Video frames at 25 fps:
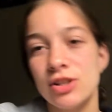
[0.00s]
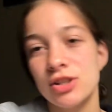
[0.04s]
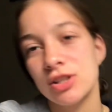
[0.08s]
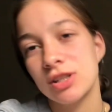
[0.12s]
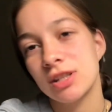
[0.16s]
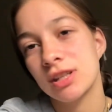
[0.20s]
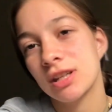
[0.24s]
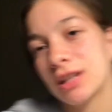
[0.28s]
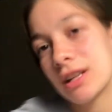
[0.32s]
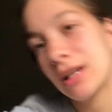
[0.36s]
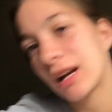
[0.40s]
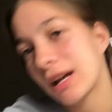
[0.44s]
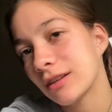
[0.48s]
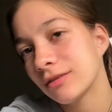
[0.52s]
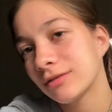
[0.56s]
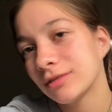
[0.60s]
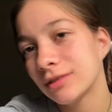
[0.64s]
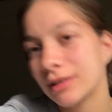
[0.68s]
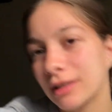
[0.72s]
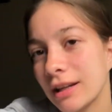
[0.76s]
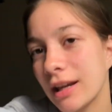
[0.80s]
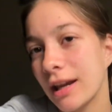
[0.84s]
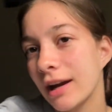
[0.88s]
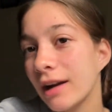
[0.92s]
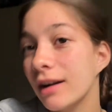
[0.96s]
just kidding I don't
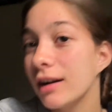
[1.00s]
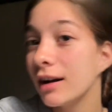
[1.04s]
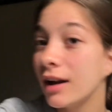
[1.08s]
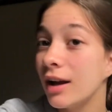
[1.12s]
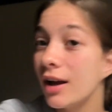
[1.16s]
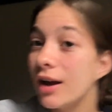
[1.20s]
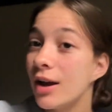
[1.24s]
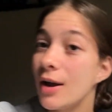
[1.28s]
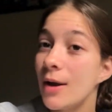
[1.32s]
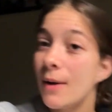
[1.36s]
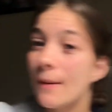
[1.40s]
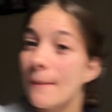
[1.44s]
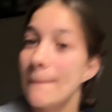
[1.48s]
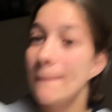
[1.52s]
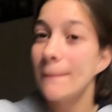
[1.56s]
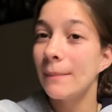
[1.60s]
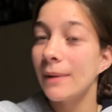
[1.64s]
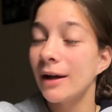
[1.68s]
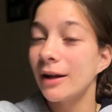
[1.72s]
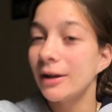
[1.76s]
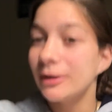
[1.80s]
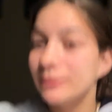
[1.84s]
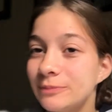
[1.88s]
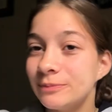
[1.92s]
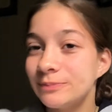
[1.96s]
really care
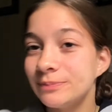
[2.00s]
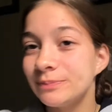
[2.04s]
but